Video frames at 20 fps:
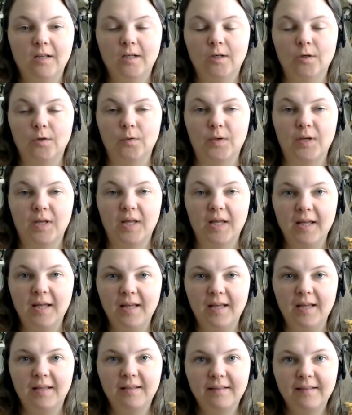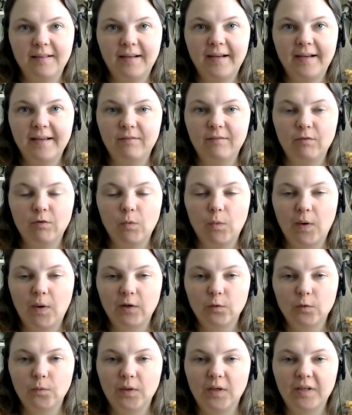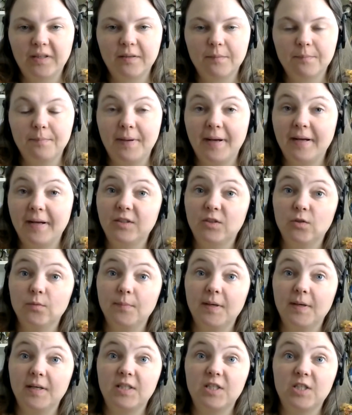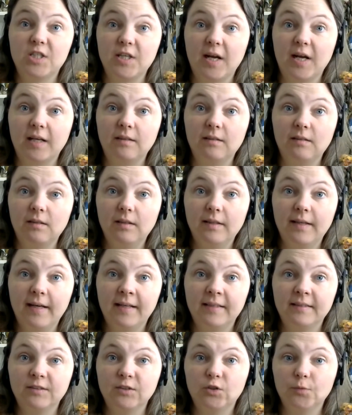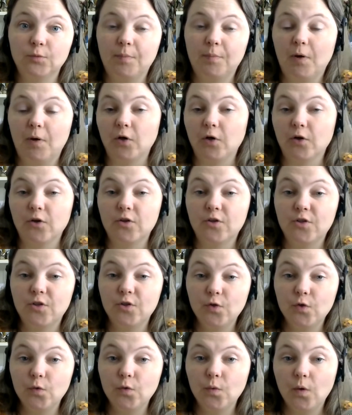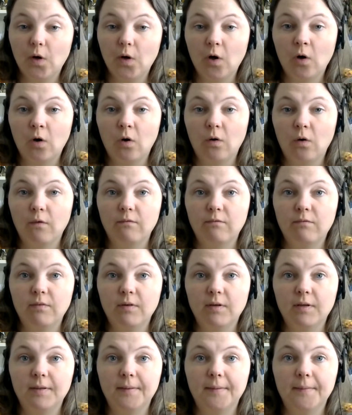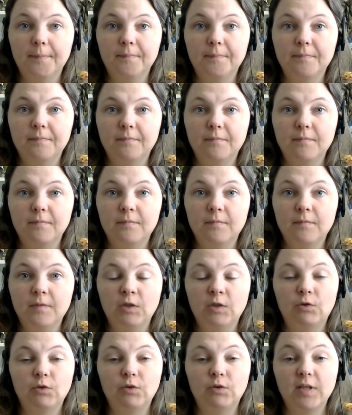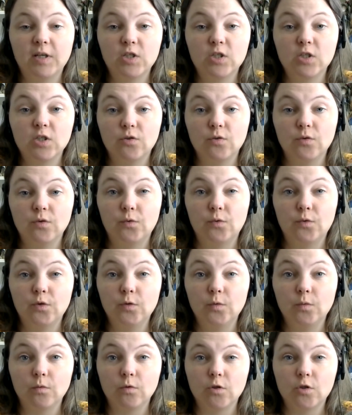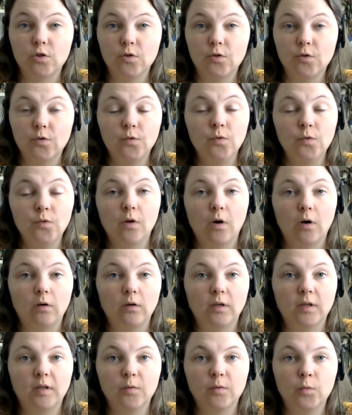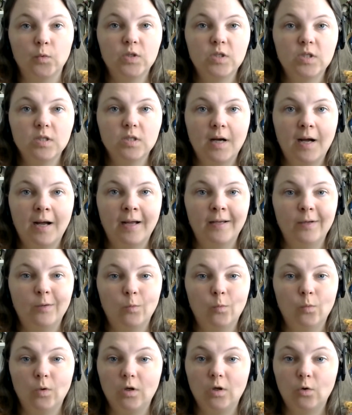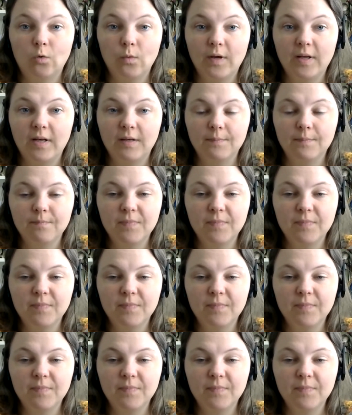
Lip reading: Okay, hi everyone, welcome back to my channel and to part 2 of introduction to the runes, to the Uthark, which I work with.